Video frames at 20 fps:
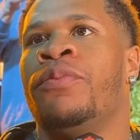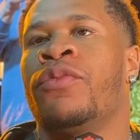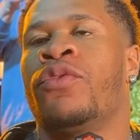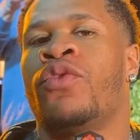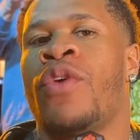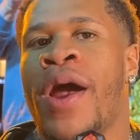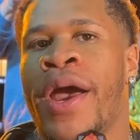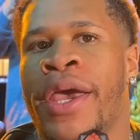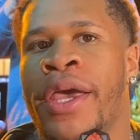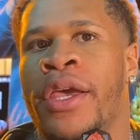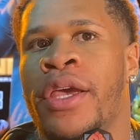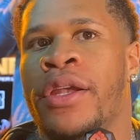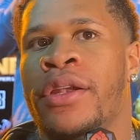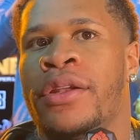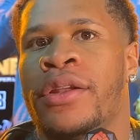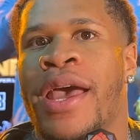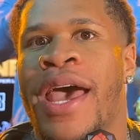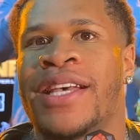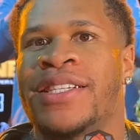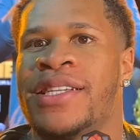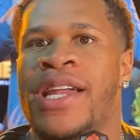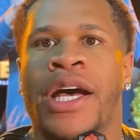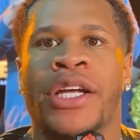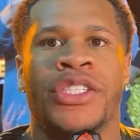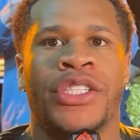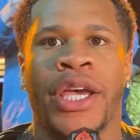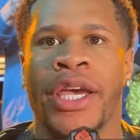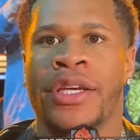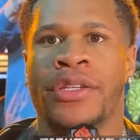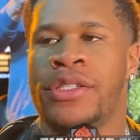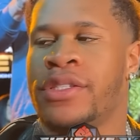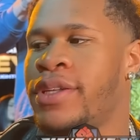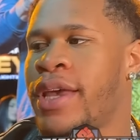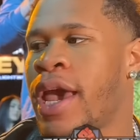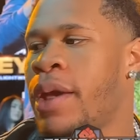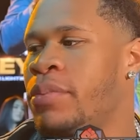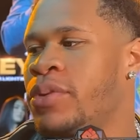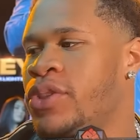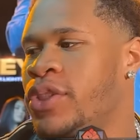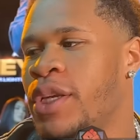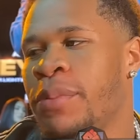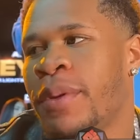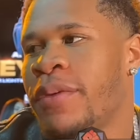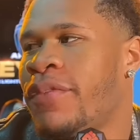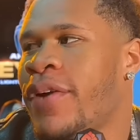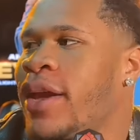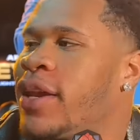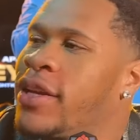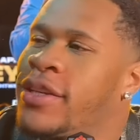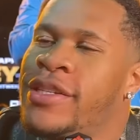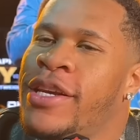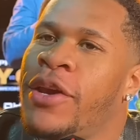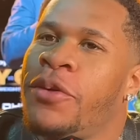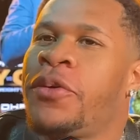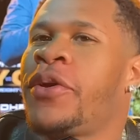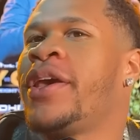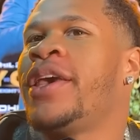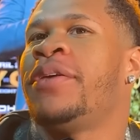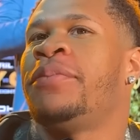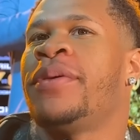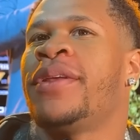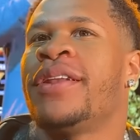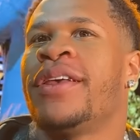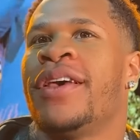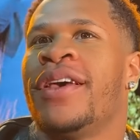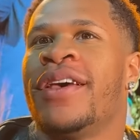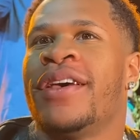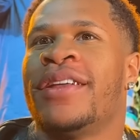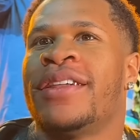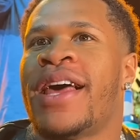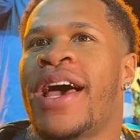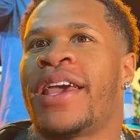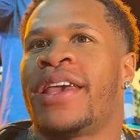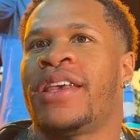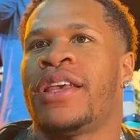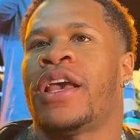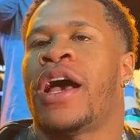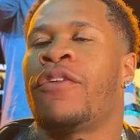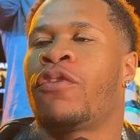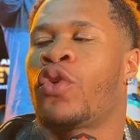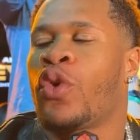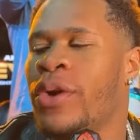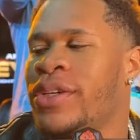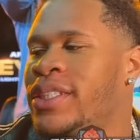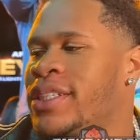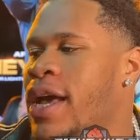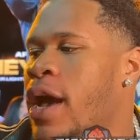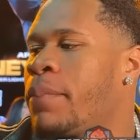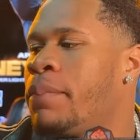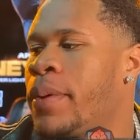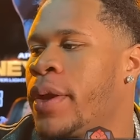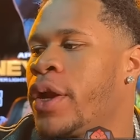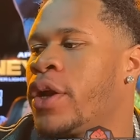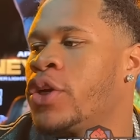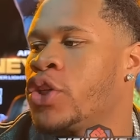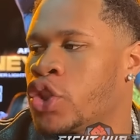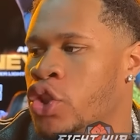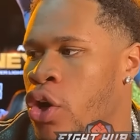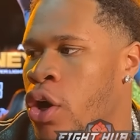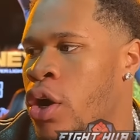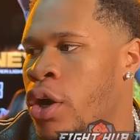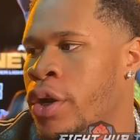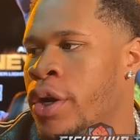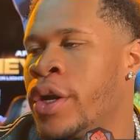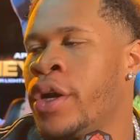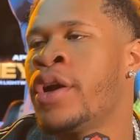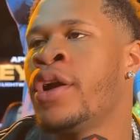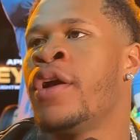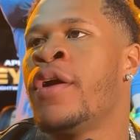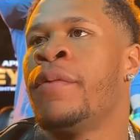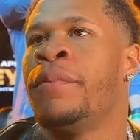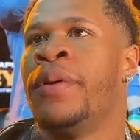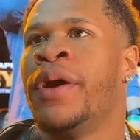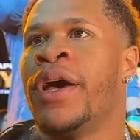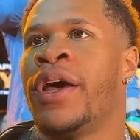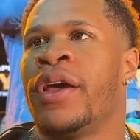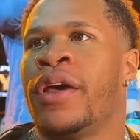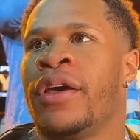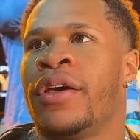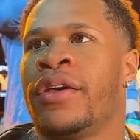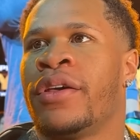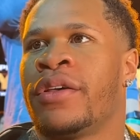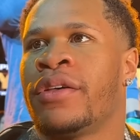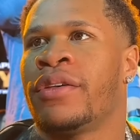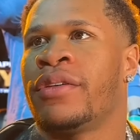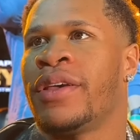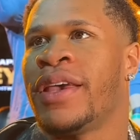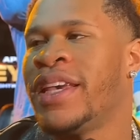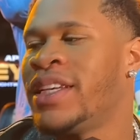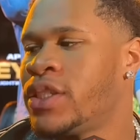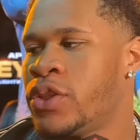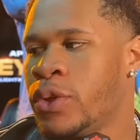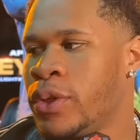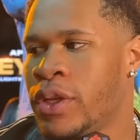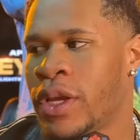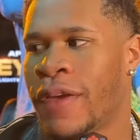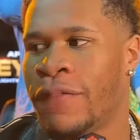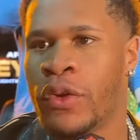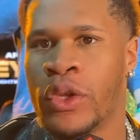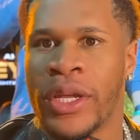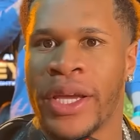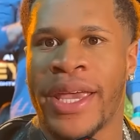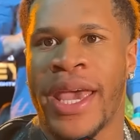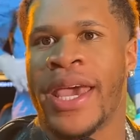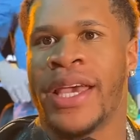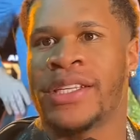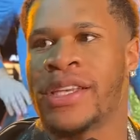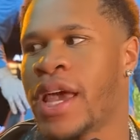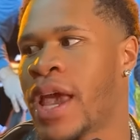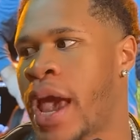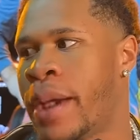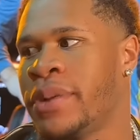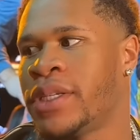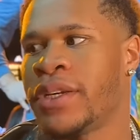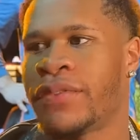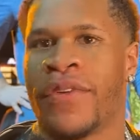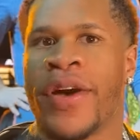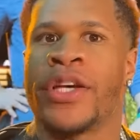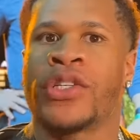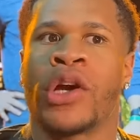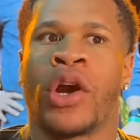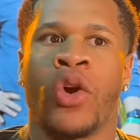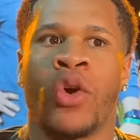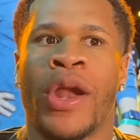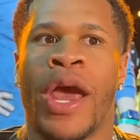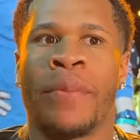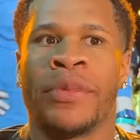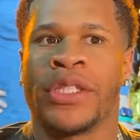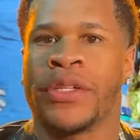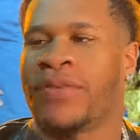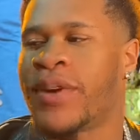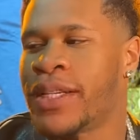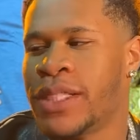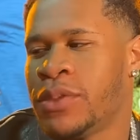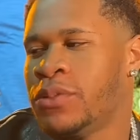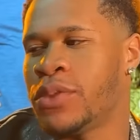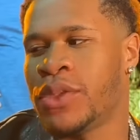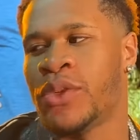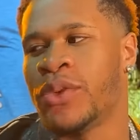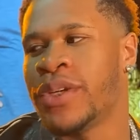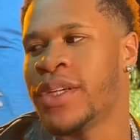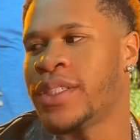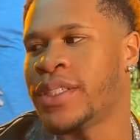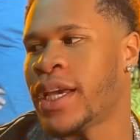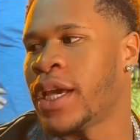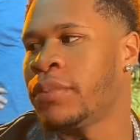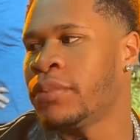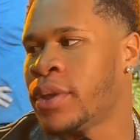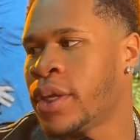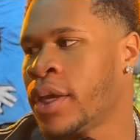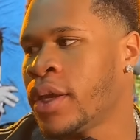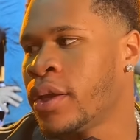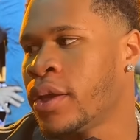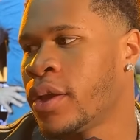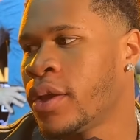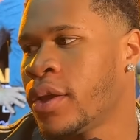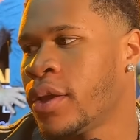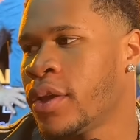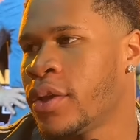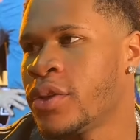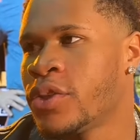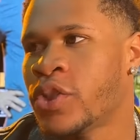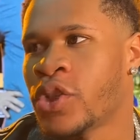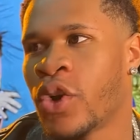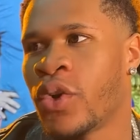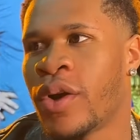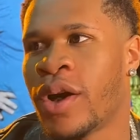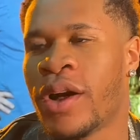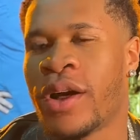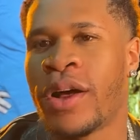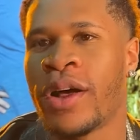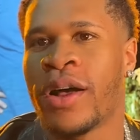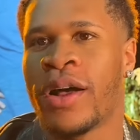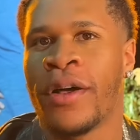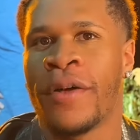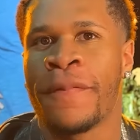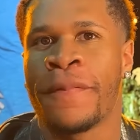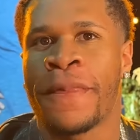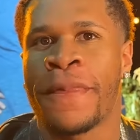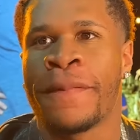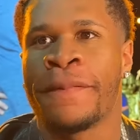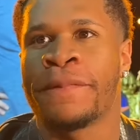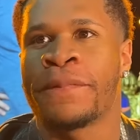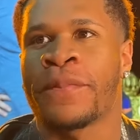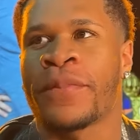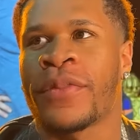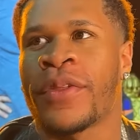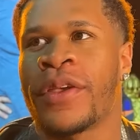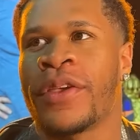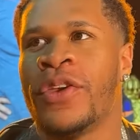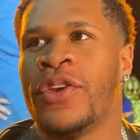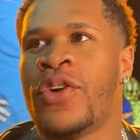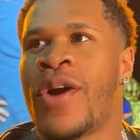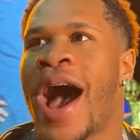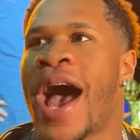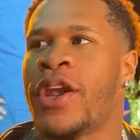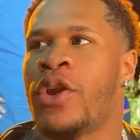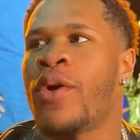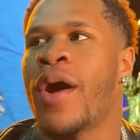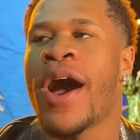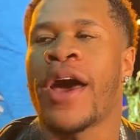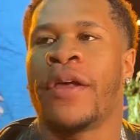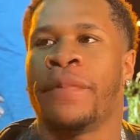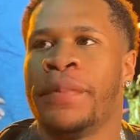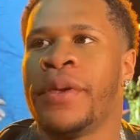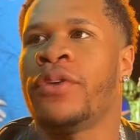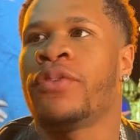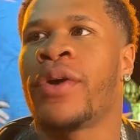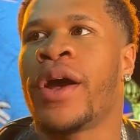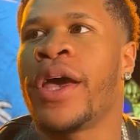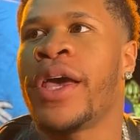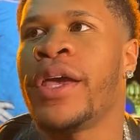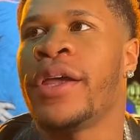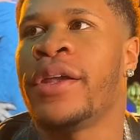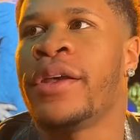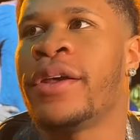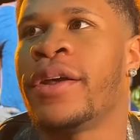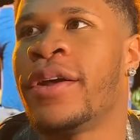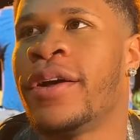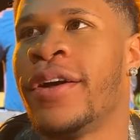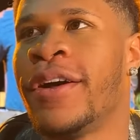Ryan has not changed since the amateurs. He's been fighting the same way. He's been like, of course he got bigger, stronger, but if you look at his amateur fights, our old amateur fights, he was doing the same thing. So, you know, I know how to beat Ryan.